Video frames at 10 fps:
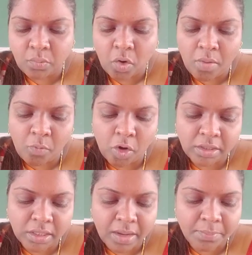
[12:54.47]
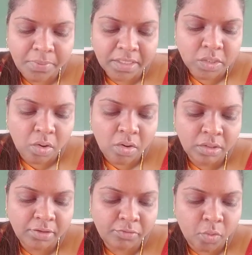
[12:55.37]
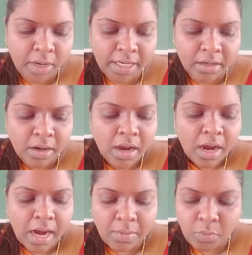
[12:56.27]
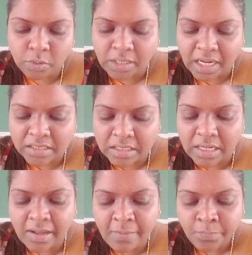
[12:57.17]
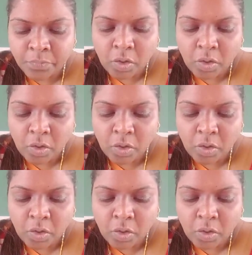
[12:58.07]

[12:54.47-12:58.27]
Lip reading: Warm water compress on the forehead and both axilla.